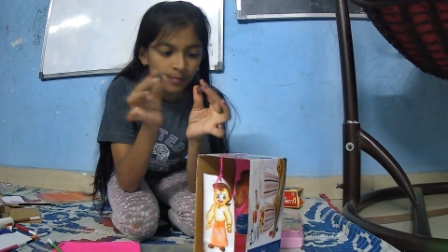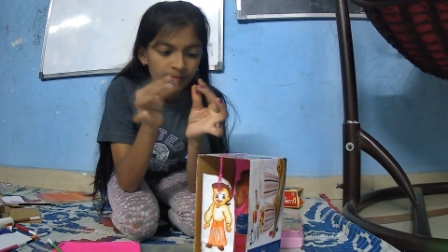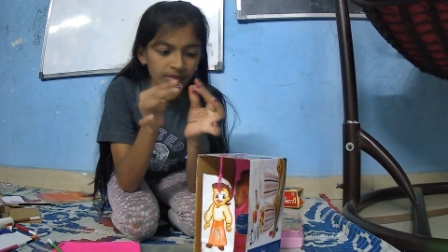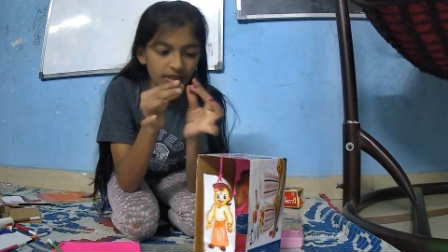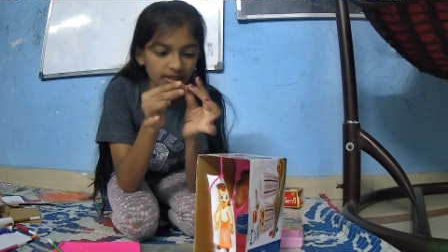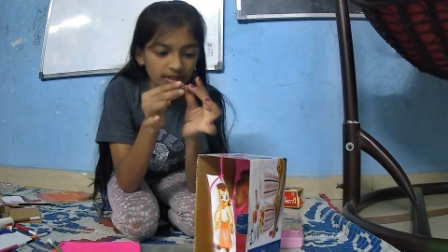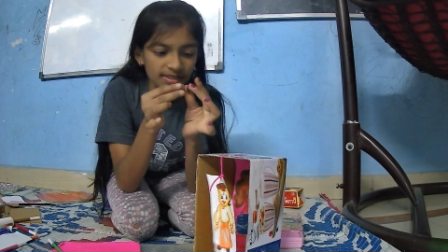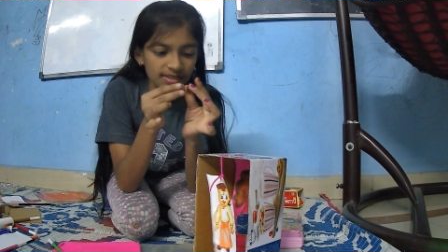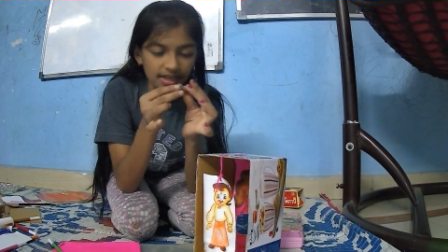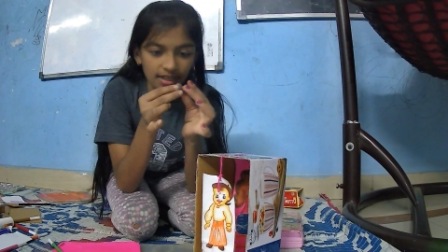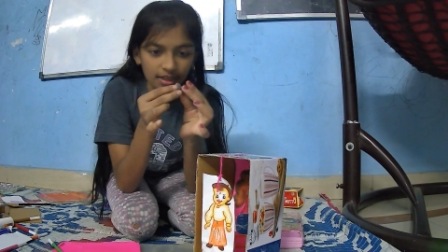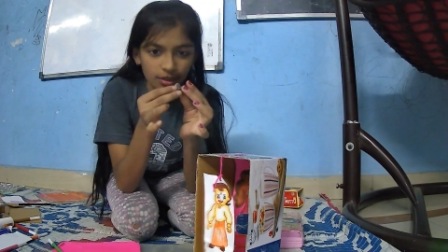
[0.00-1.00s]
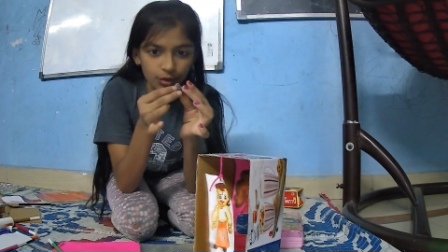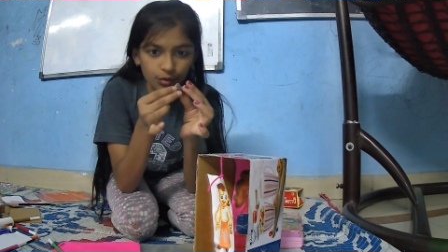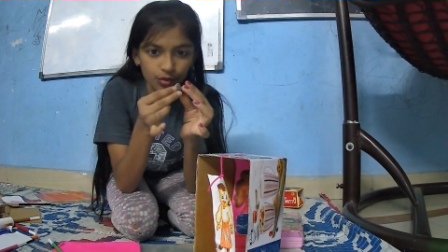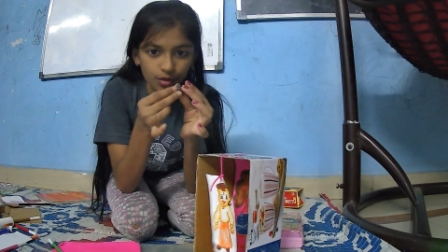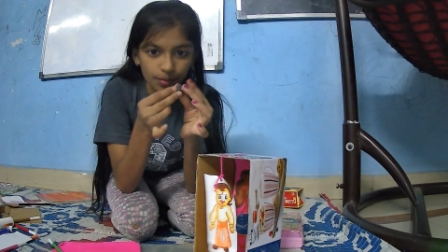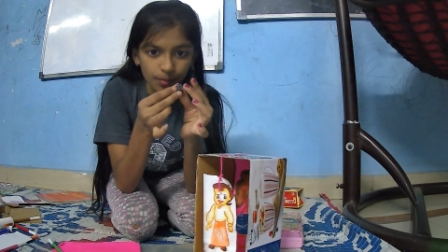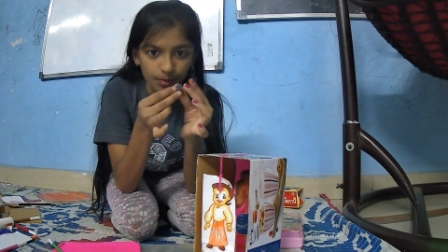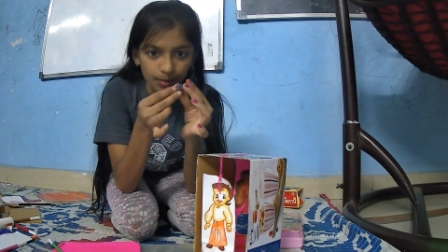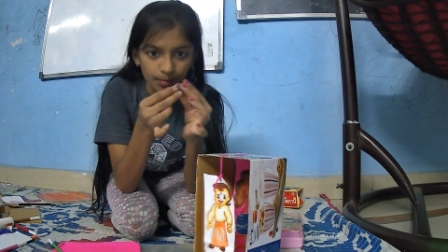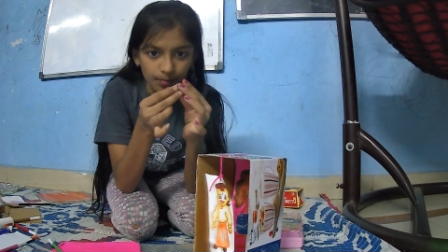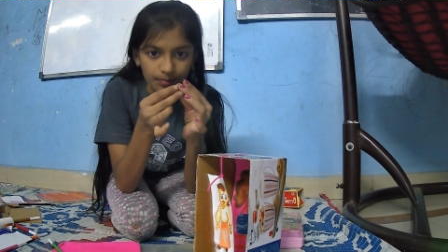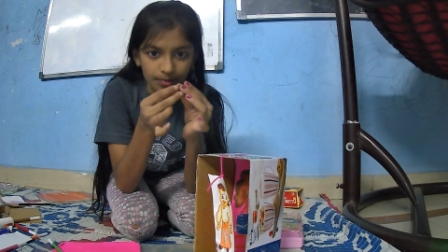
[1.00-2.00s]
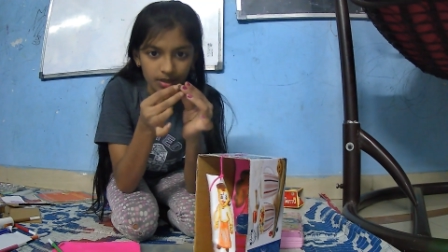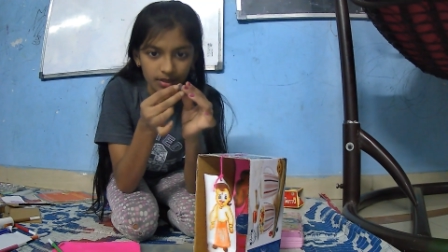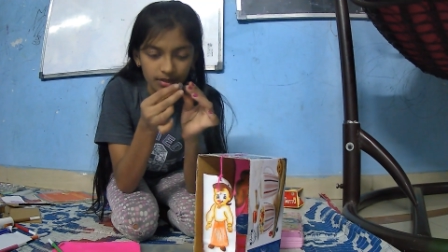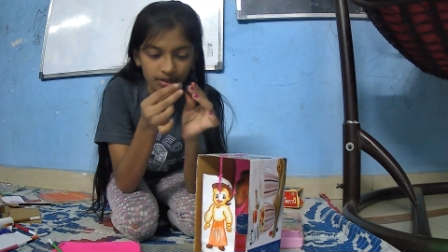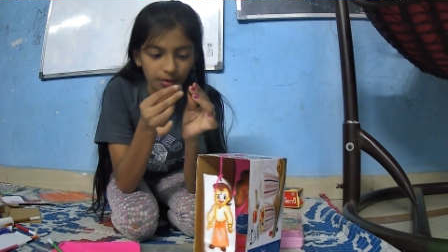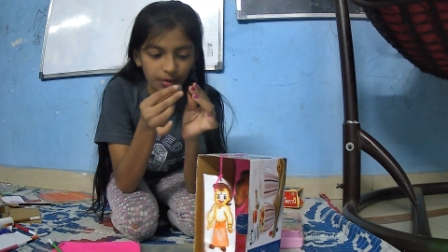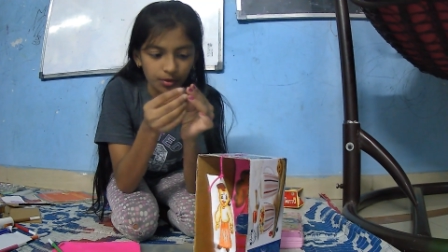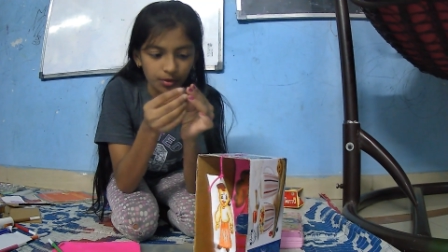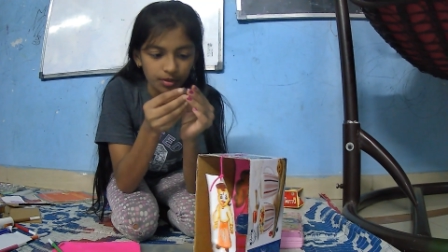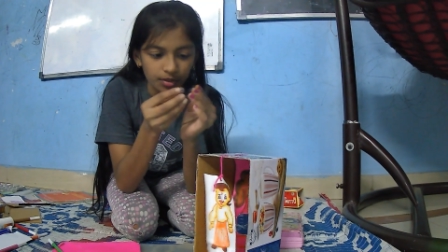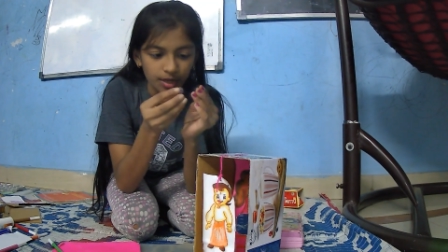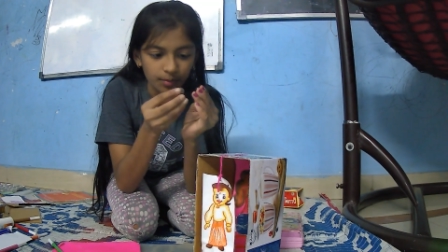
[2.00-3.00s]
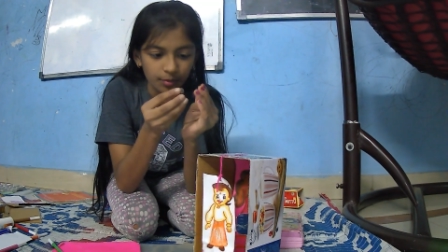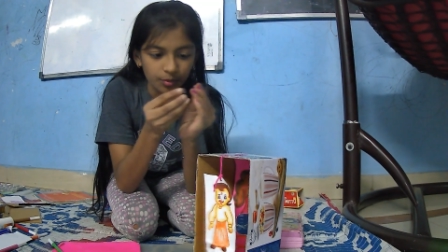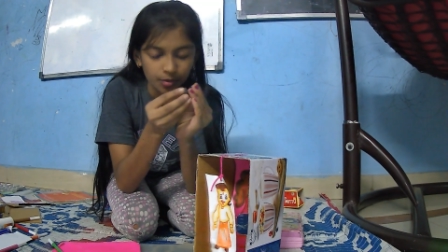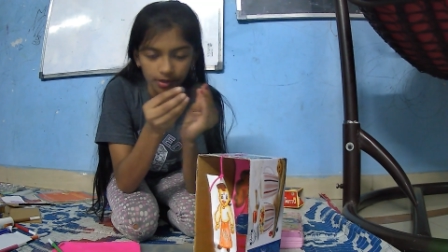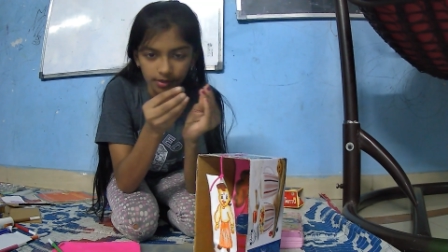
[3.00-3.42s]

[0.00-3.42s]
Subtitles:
they start to ripple. They don't come together.